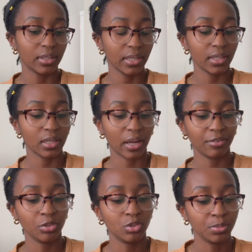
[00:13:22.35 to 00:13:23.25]
Then I have
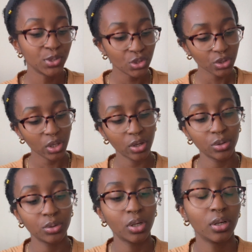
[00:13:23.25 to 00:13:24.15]
YouTube
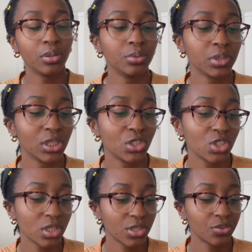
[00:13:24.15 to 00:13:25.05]
Studio, which is
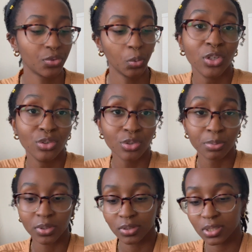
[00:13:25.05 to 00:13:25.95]
just for
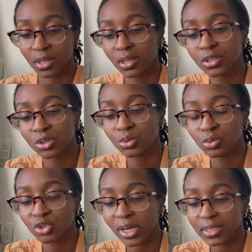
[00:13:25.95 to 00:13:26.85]
YouTubers to
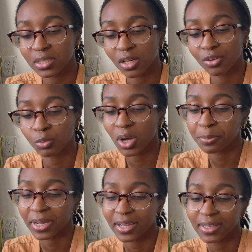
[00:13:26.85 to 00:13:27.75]
track stuff.
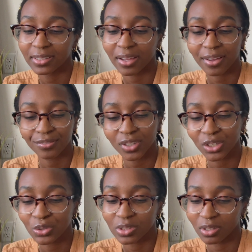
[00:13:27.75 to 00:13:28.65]
Wattpad, have not
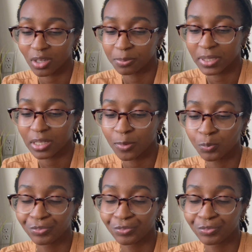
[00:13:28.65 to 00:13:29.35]
used in a hot minute.